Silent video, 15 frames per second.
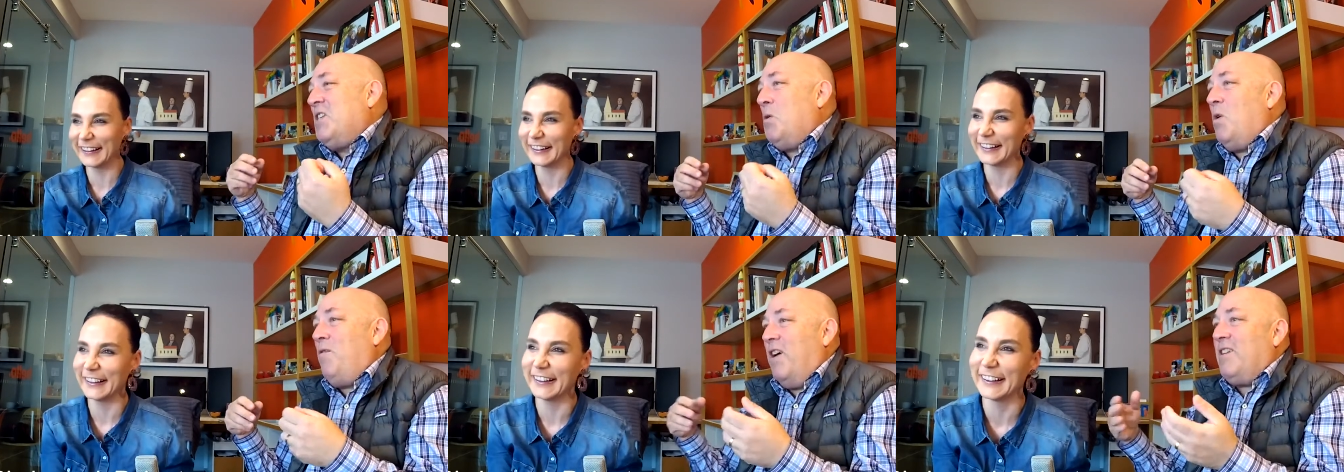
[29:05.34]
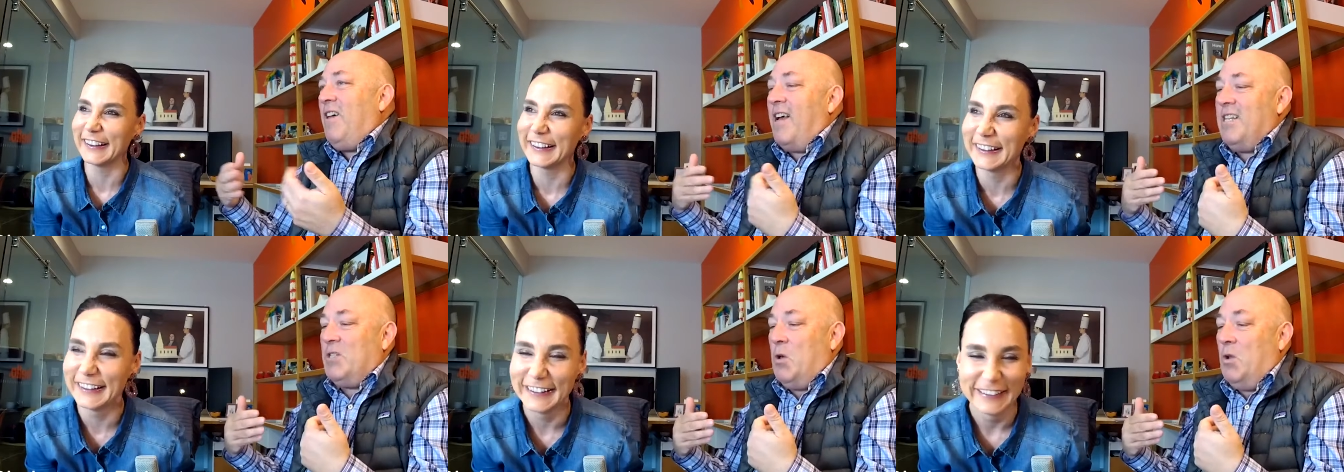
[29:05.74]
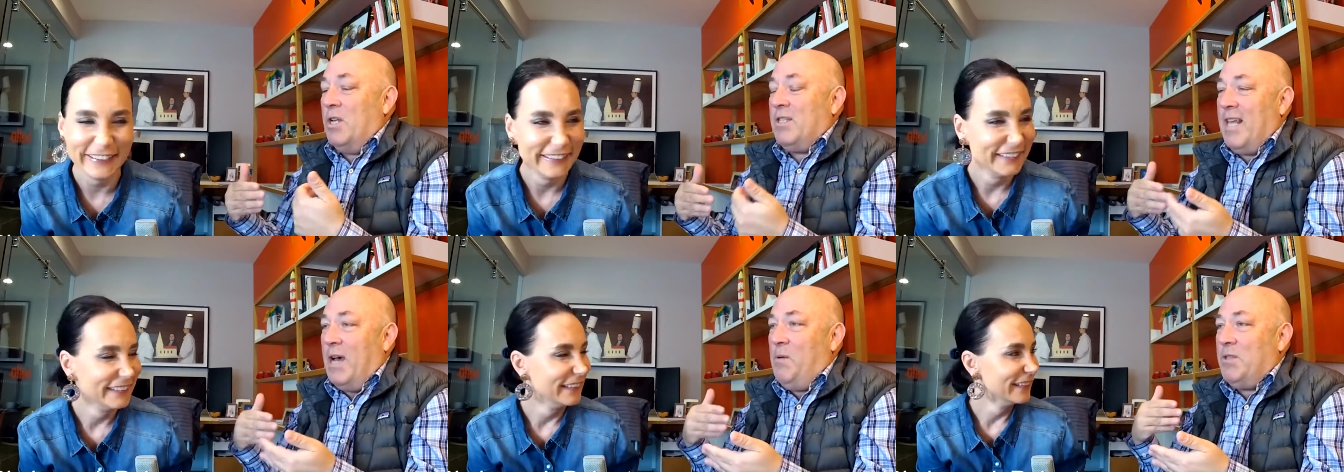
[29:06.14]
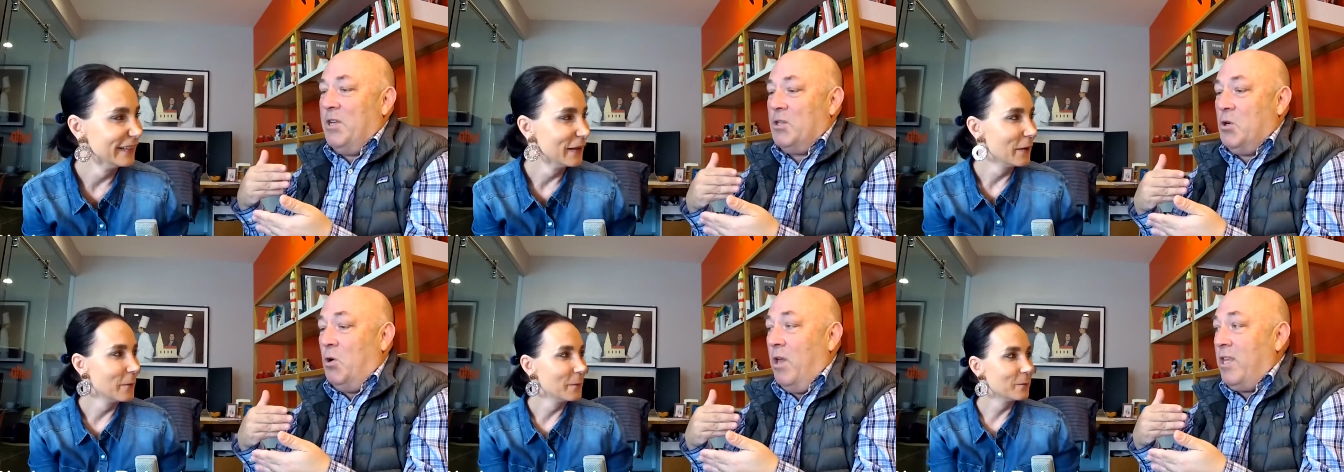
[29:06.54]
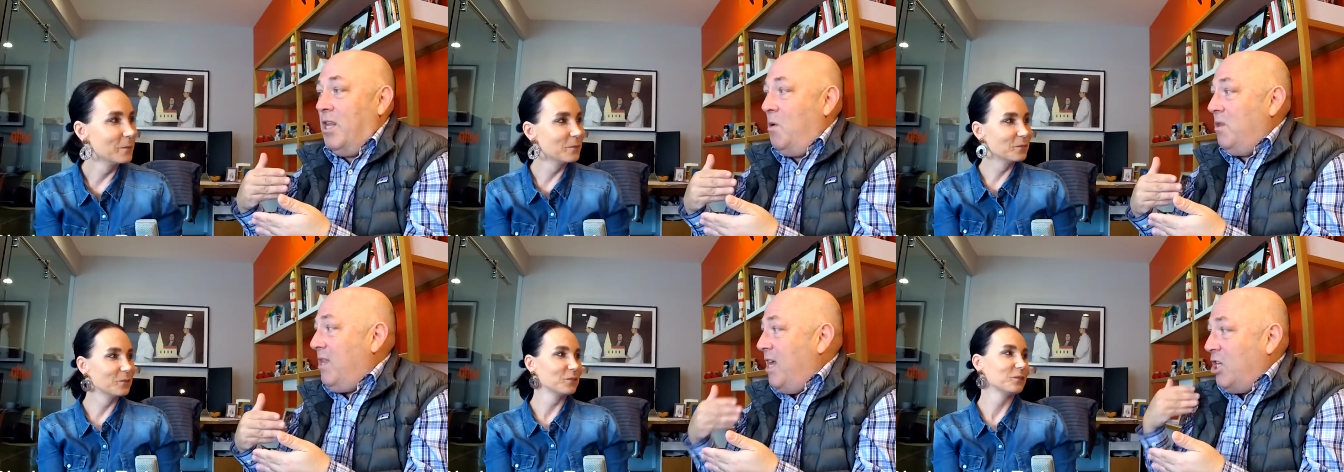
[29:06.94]
Speaker 1: So one of our clients told us that was their goal, and you
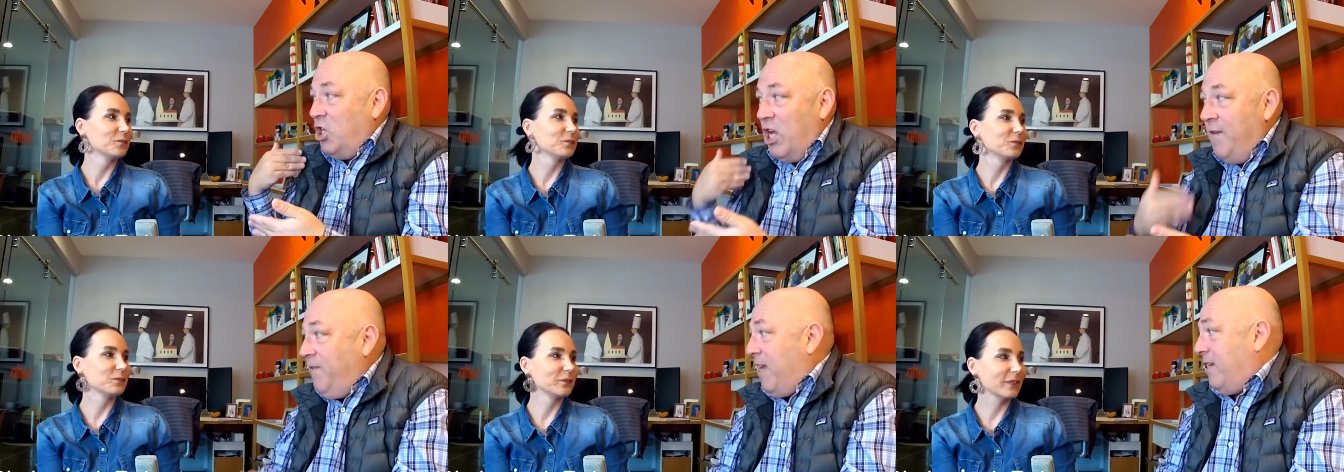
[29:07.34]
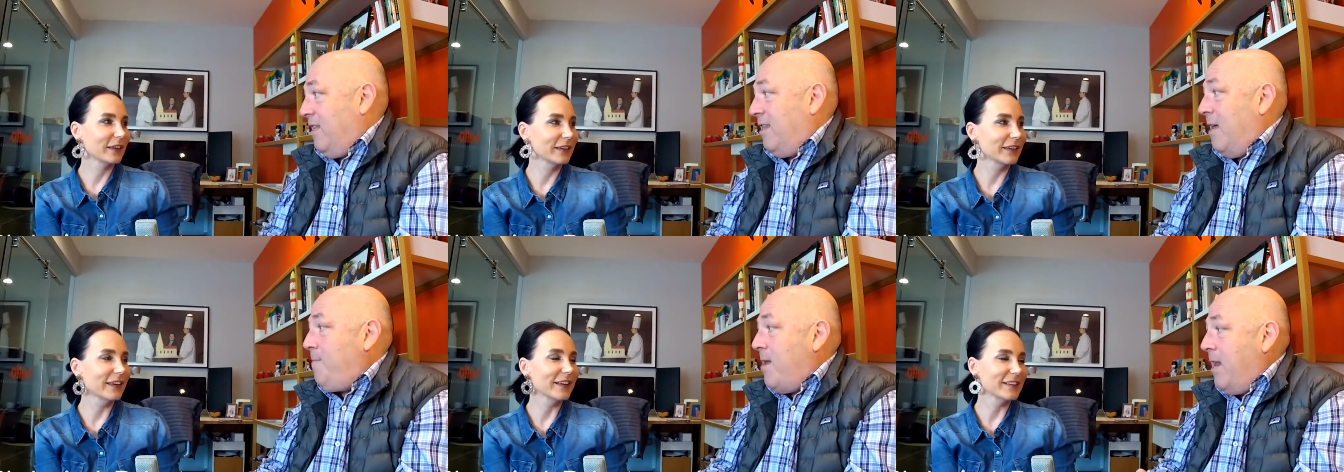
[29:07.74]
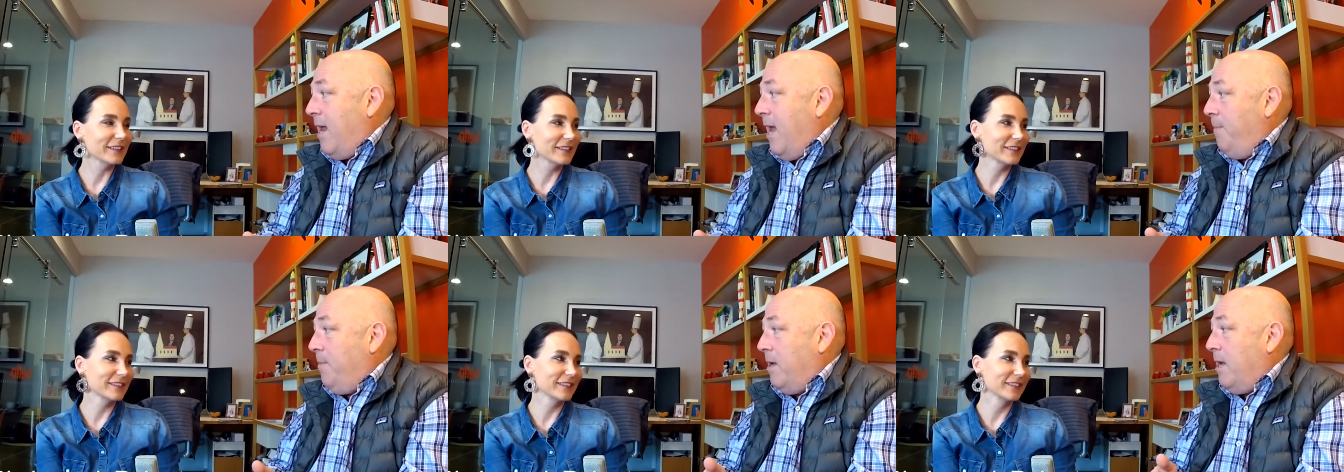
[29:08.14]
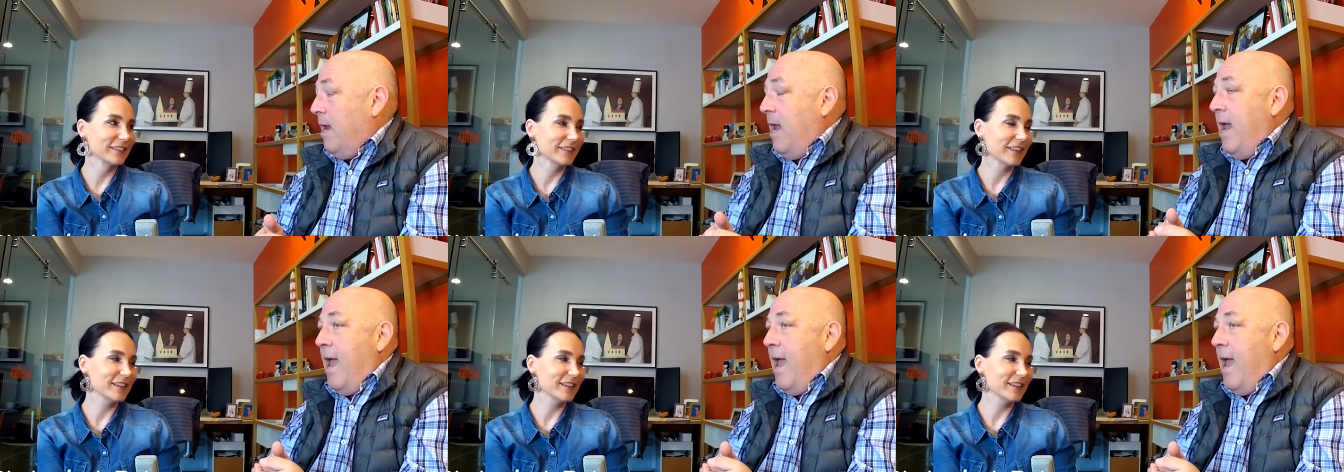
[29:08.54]
know what? They achieved it. They yes, made it happen.